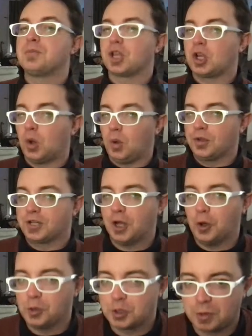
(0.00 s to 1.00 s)
the Gold
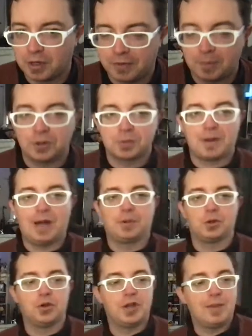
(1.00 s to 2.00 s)
Coast, one of our most
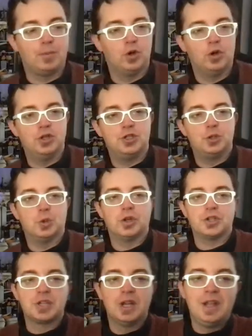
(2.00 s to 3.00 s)
popular neighborhood
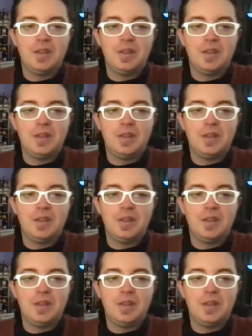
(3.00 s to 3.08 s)
tours